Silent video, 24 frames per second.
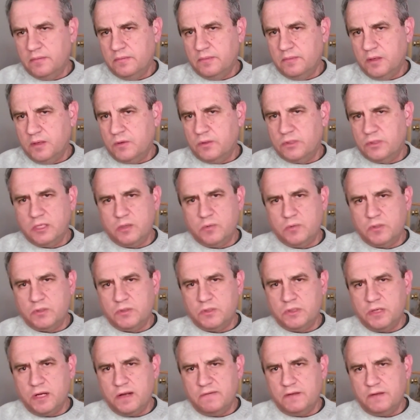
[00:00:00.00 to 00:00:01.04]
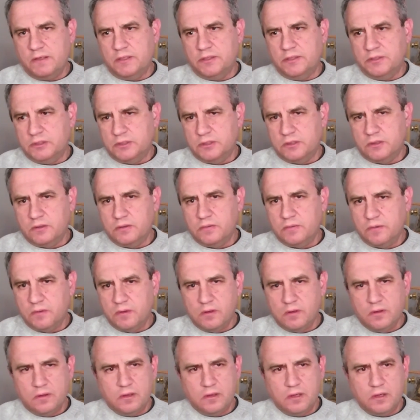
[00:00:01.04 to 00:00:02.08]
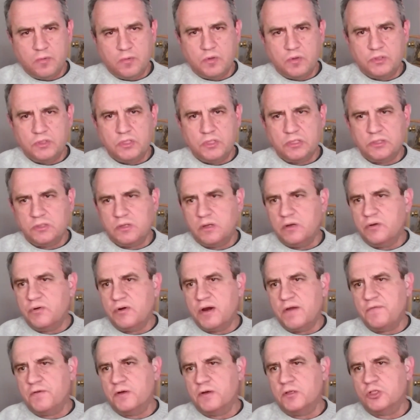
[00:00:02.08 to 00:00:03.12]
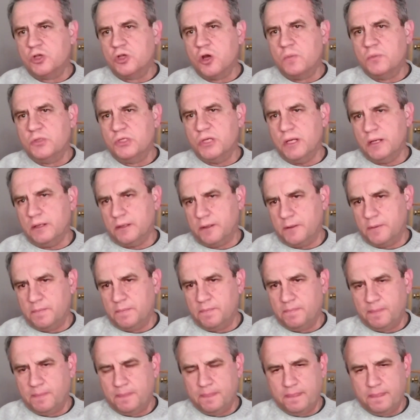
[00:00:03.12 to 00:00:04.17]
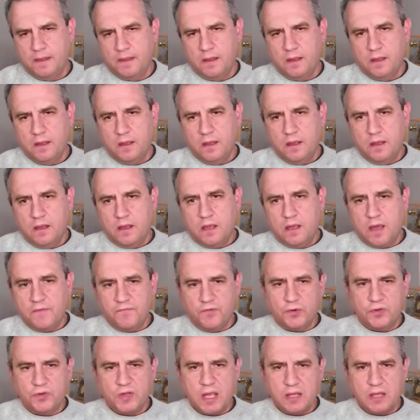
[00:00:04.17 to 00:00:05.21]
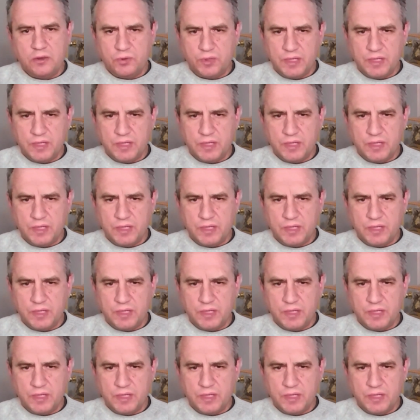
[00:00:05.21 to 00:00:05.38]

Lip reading: because it was not evidence. It was just a reference object. And for that